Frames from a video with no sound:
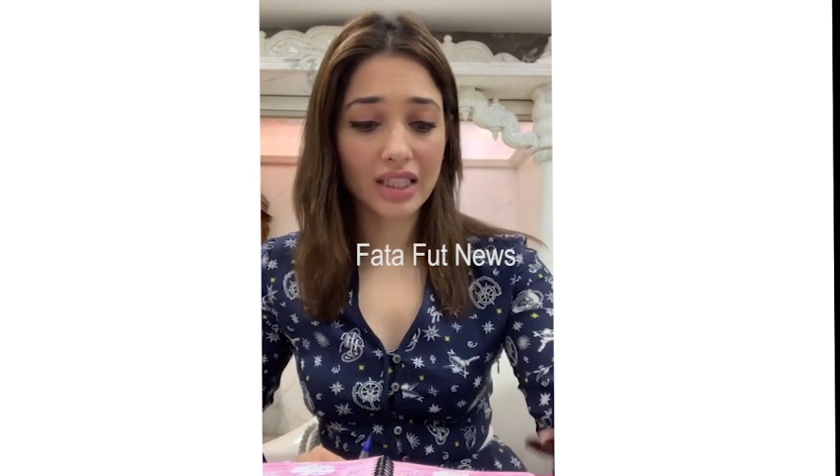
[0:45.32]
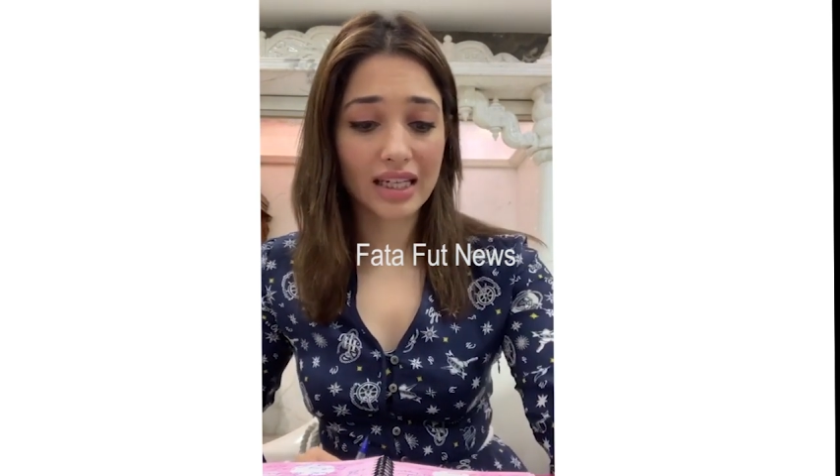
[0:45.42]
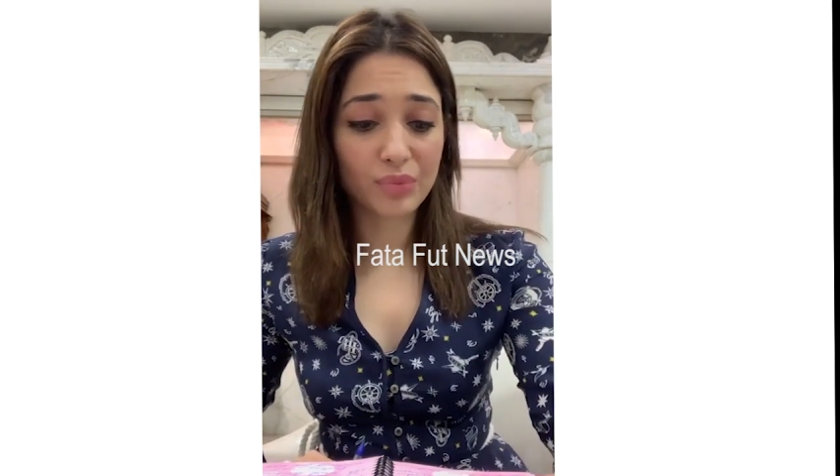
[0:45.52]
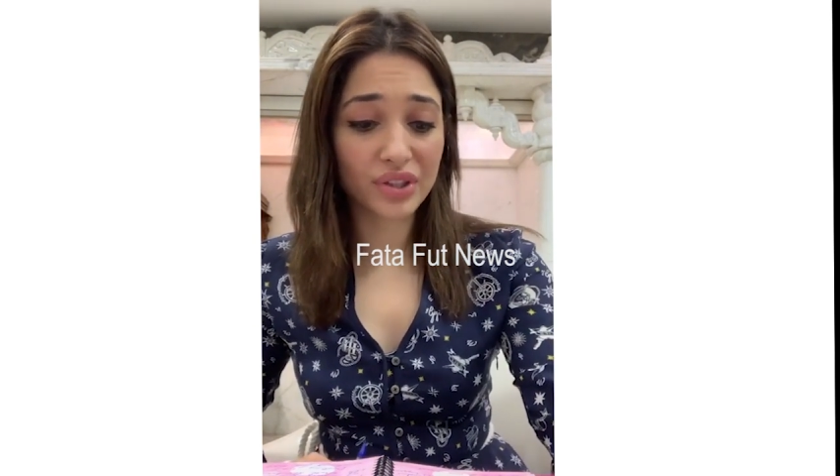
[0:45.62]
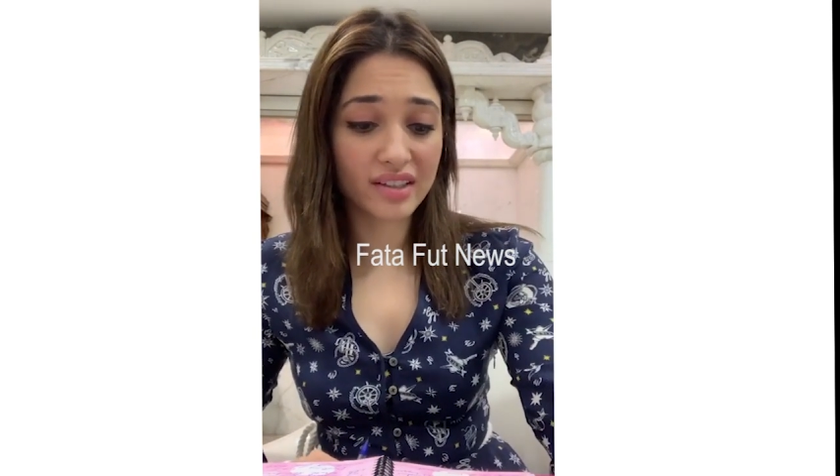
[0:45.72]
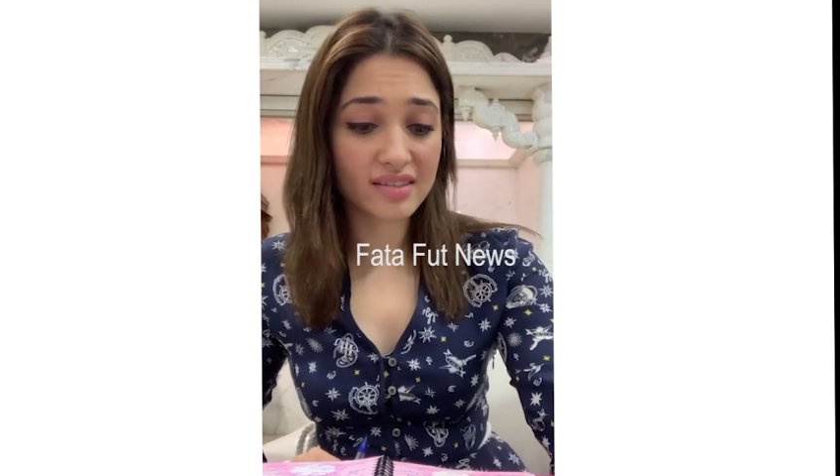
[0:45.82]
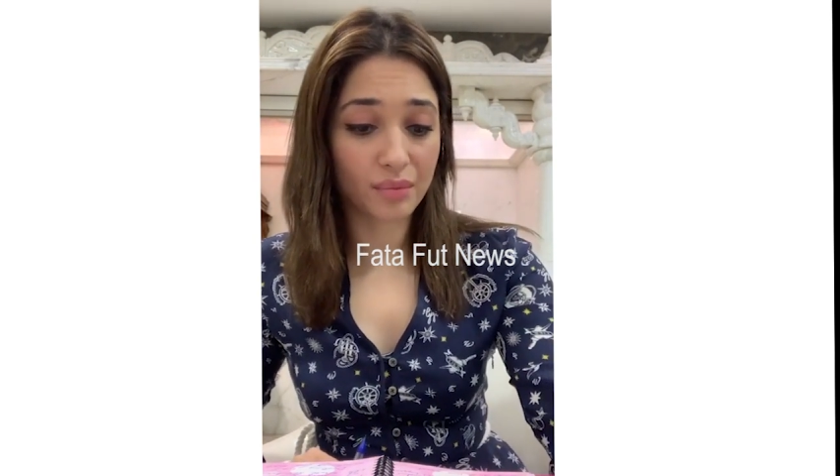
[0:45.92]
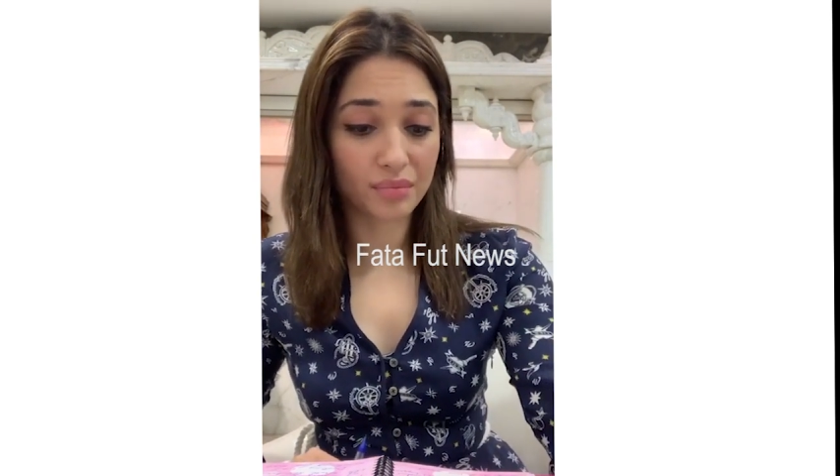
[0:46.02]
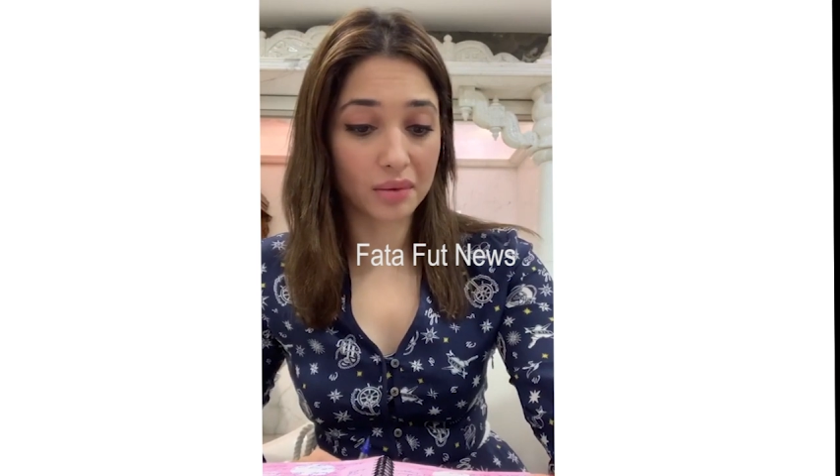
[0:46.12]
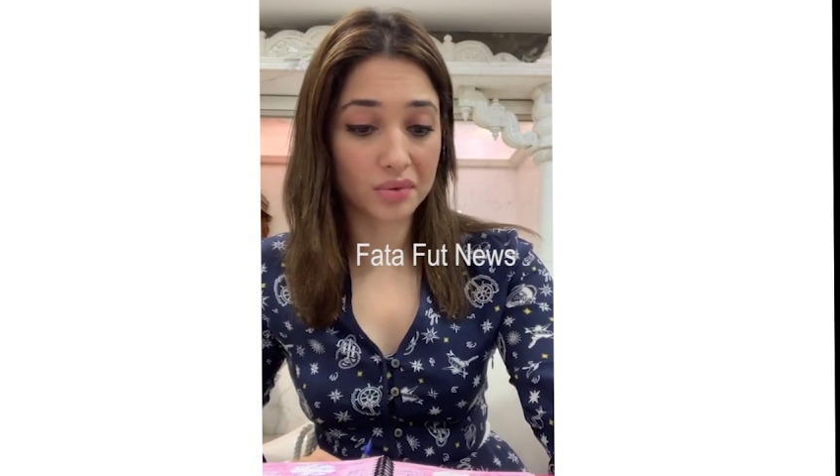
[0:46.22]
I'm reading
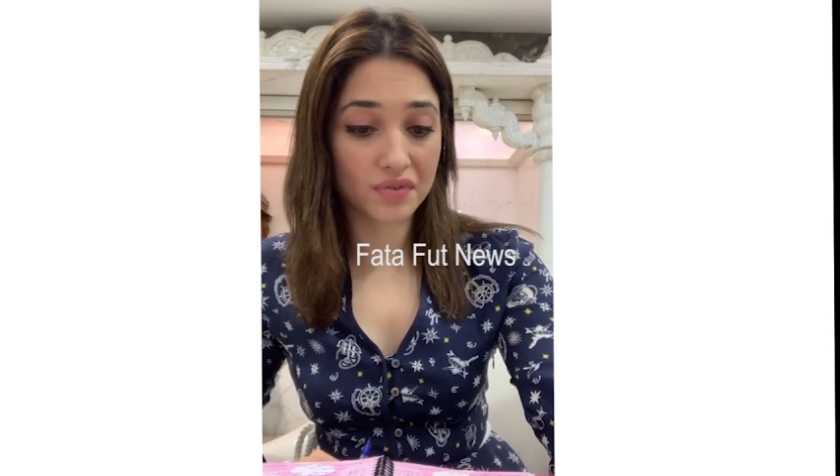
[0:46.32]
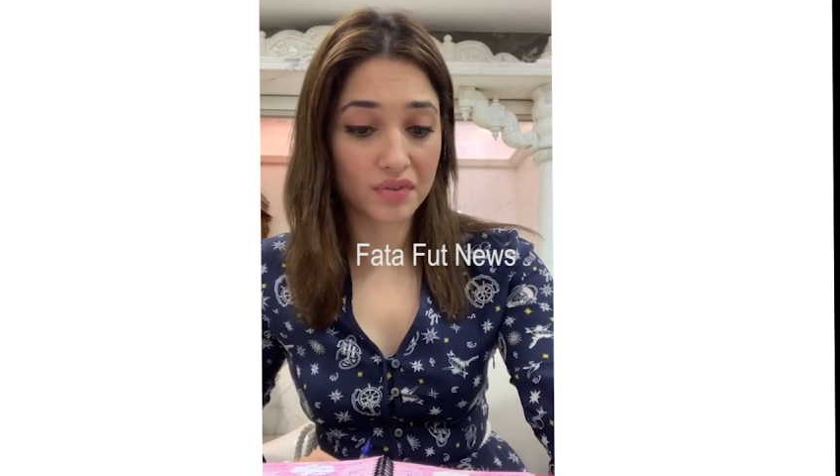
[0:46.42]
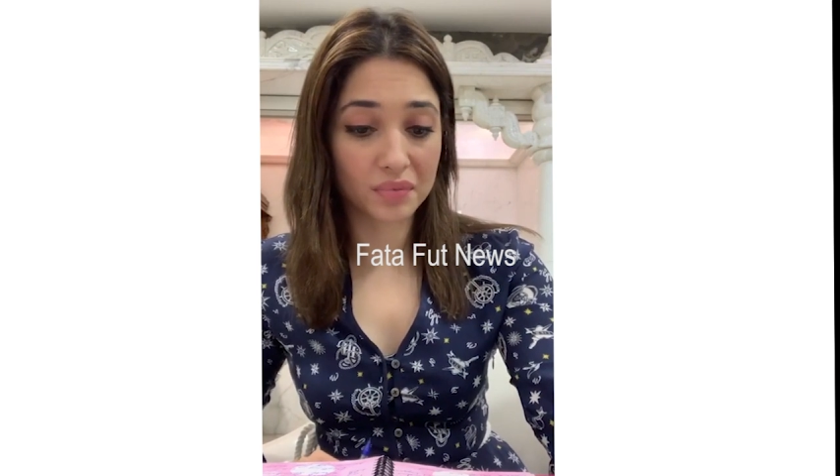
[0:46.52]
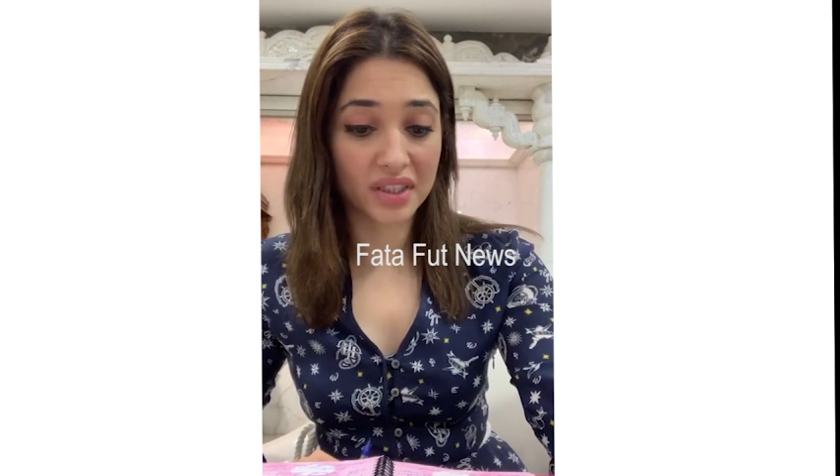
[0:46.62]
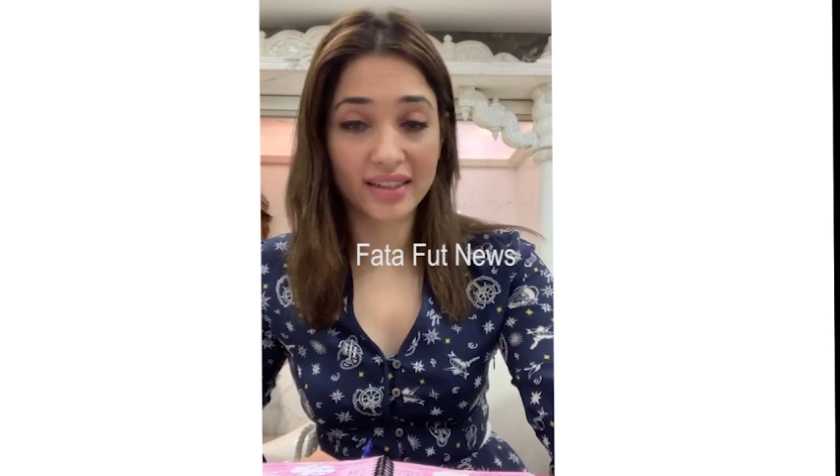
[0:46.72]
something which is from the